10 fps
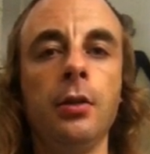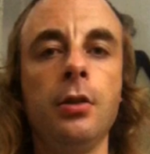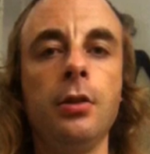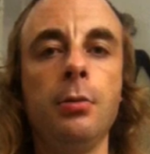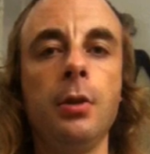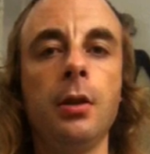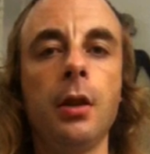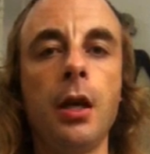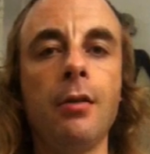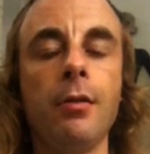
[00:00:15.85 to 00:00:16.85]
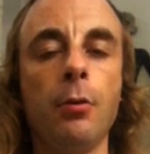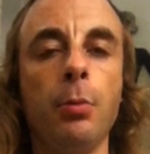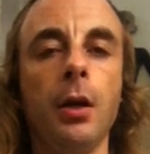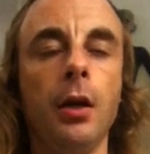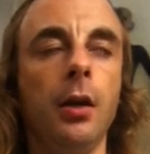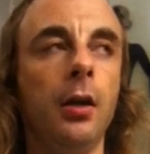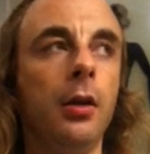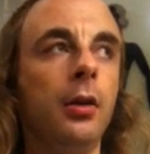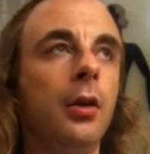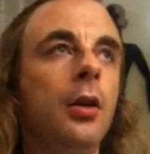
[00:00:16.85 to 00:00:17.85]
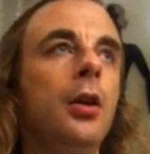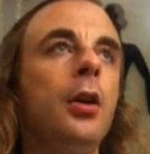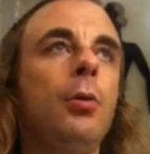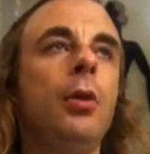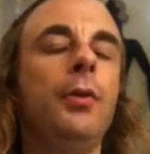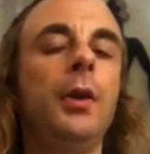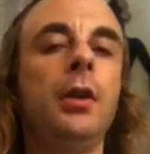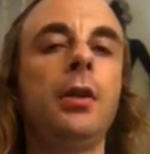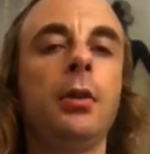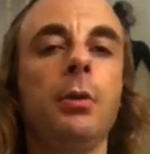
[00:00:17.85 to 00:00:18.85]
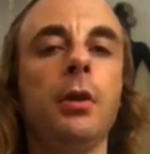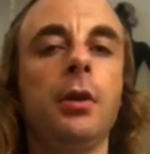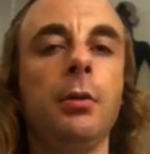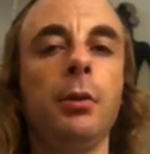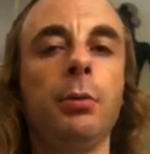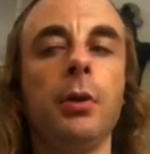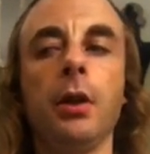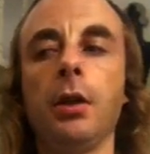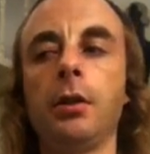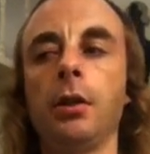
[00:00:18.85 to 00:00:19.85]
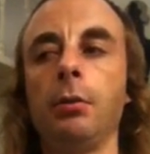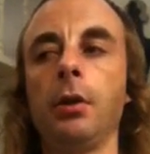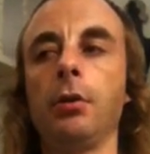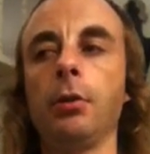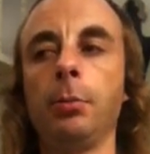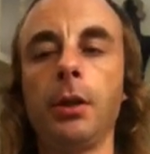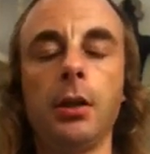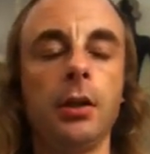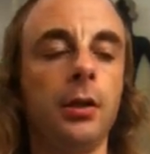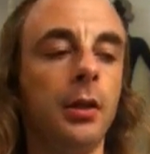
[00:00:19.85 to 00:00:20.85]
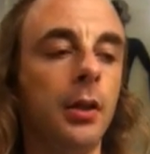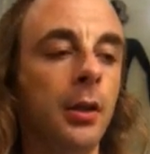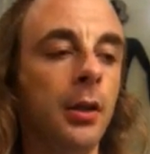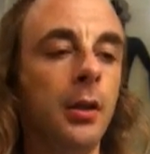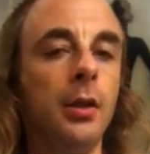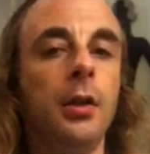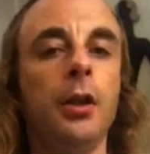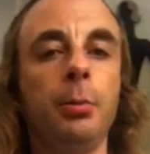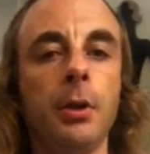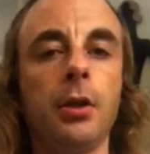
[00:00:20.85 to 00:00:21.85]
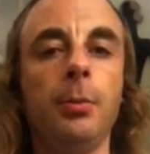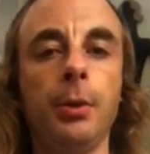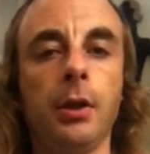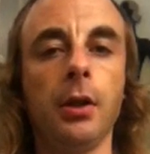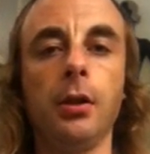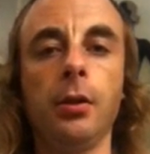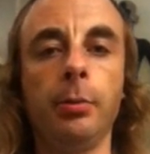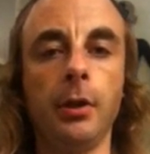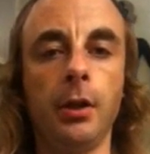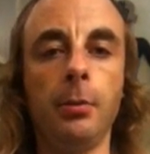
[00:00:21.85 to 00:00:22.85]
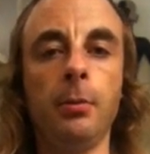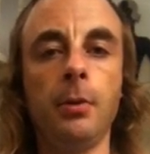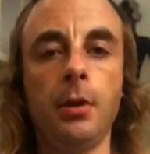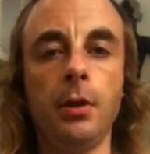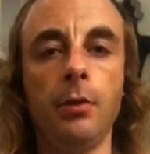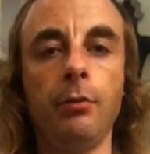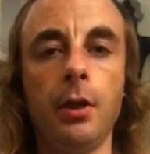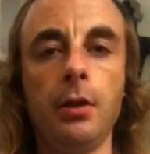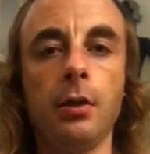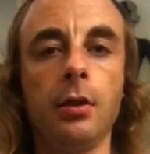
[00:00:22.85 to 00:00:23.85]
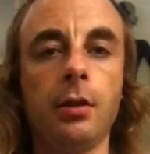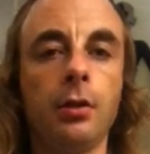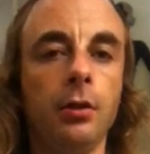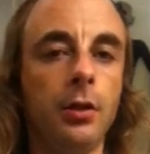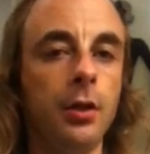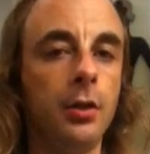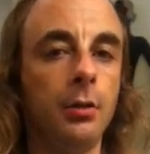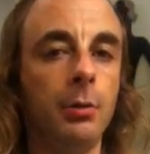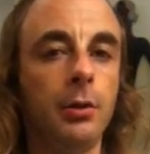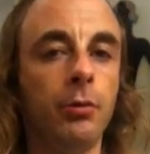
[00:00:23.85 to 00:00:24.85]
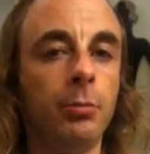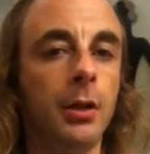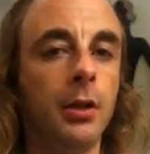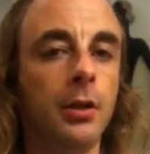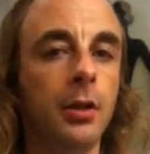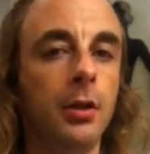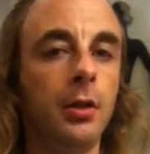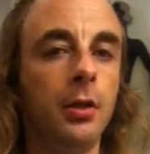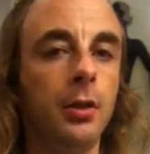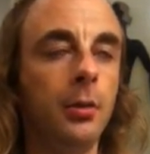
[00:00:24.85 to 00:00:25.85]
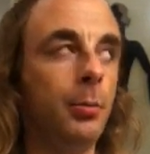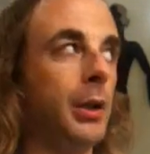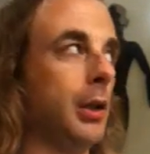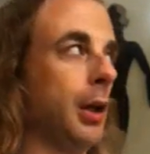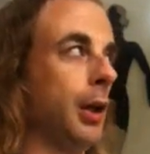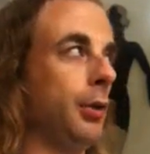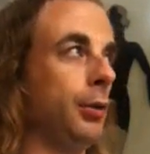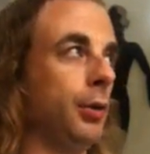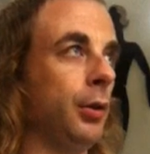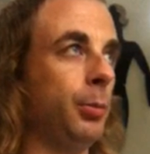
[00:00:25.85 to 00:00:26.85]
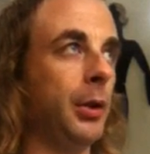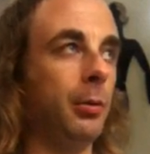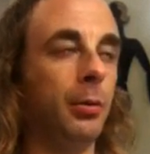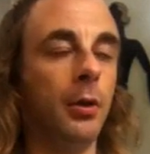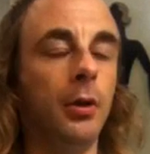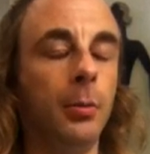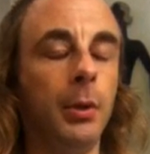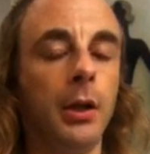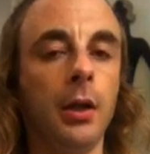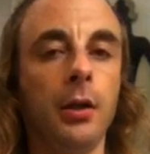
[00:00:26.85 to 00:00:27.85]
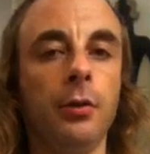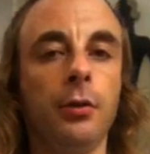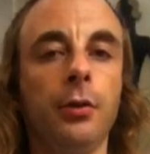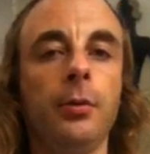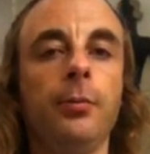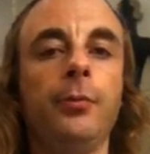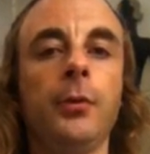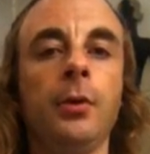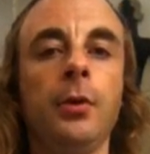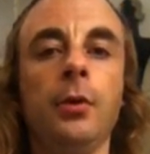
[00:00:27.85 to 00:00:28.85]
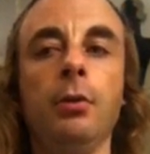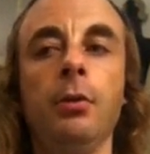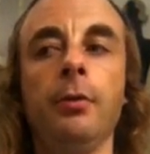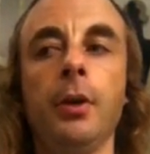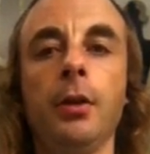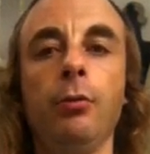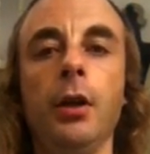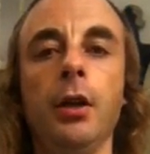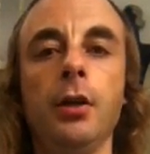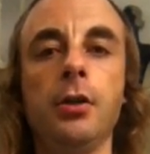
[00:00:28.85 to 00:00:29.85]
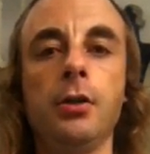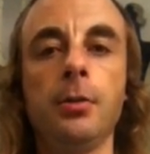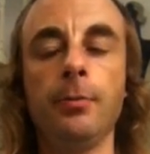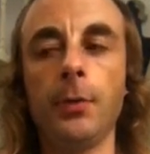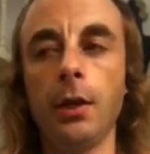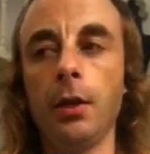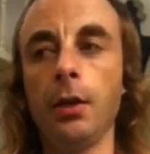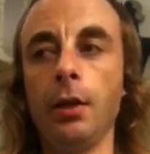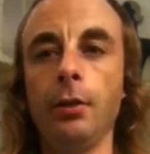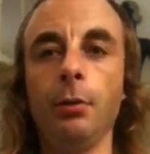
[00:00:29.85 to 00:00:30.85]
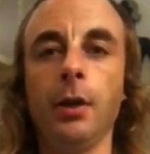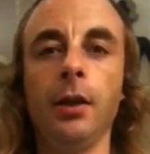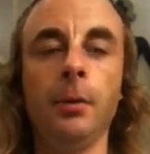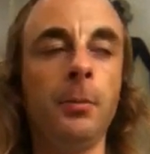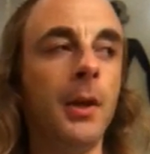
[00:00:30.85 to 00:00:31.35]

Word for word: to do with aeroplanes. Well, the first thing I want to say was, well, yesterday I went to a party. It's a bit complicated, but I'm renting this cottage, and I went to a party in the big house of the people who own the big house, who are very rich. Anyway,